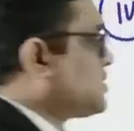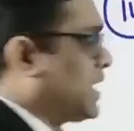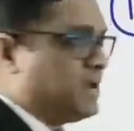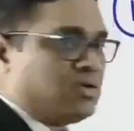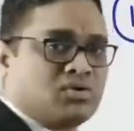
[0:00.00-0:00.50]

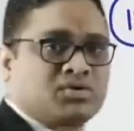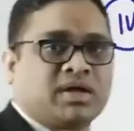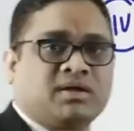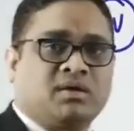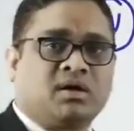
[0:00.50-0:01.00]

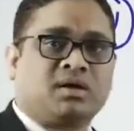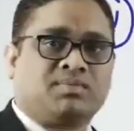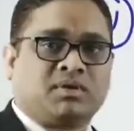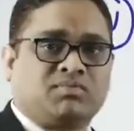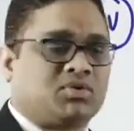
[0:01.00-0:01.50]
trinucleotide
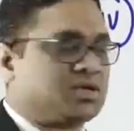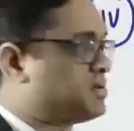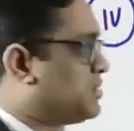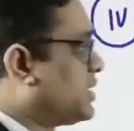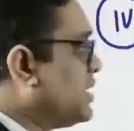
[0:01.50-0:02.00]
repeat
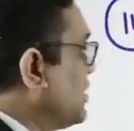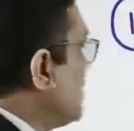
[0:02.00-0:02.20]
mutation, right?